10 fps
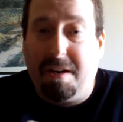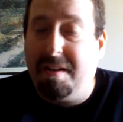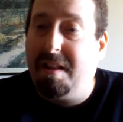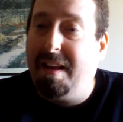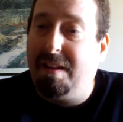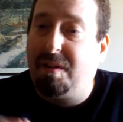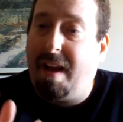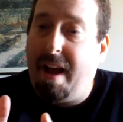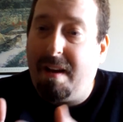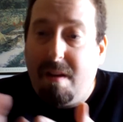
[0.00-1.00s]
on the things
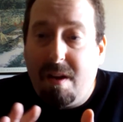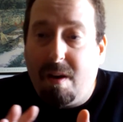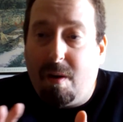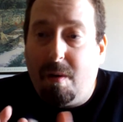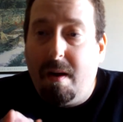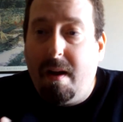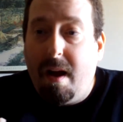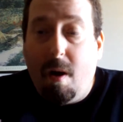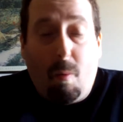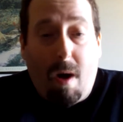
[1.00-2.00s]
that, you know,
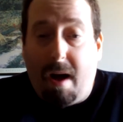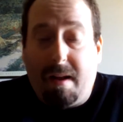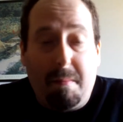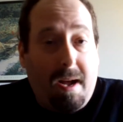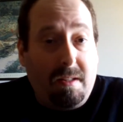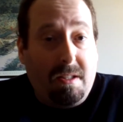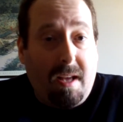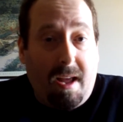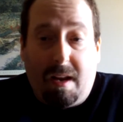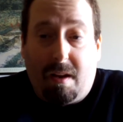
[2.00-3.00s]
while I'm not
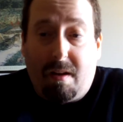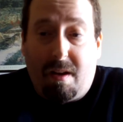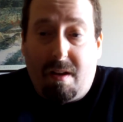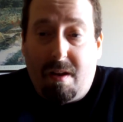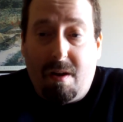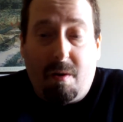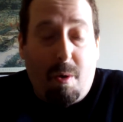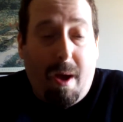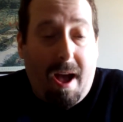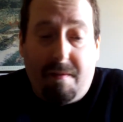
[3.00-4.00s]
saying, you know,
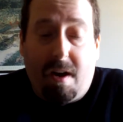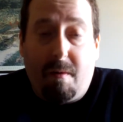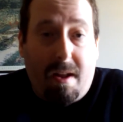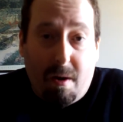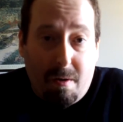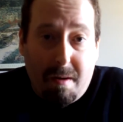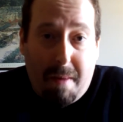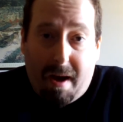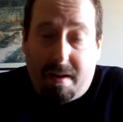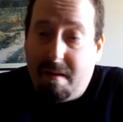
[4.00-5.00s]
you haven't already heard
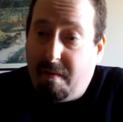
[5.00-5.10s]
about it.